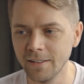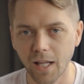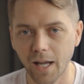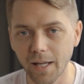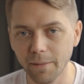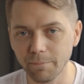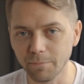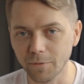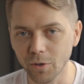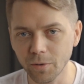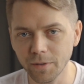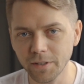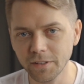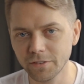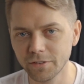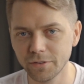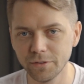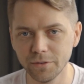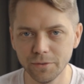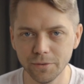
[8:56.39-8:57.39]
I'm going
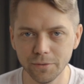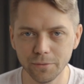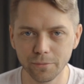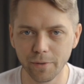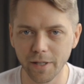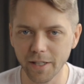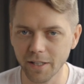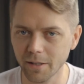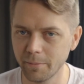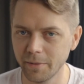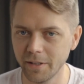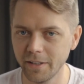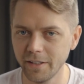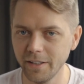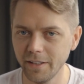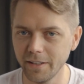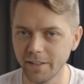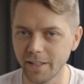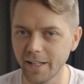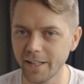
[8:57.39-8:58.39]
to recommend
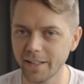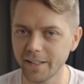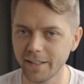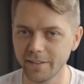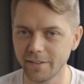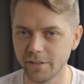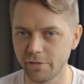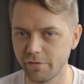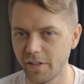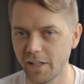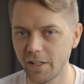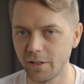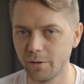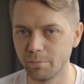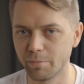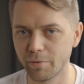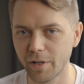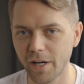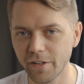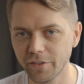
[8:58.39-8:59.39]
it, not as a file
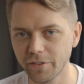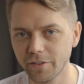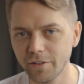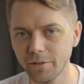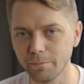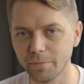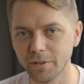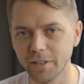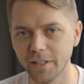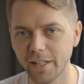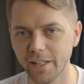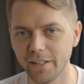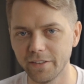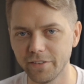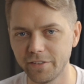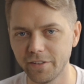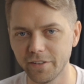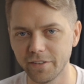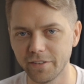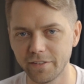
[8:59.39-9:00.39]
browser, but
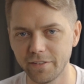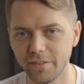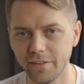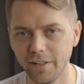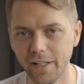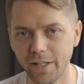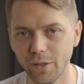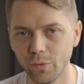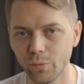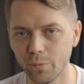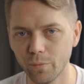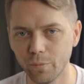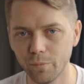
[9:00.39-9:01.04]
as just a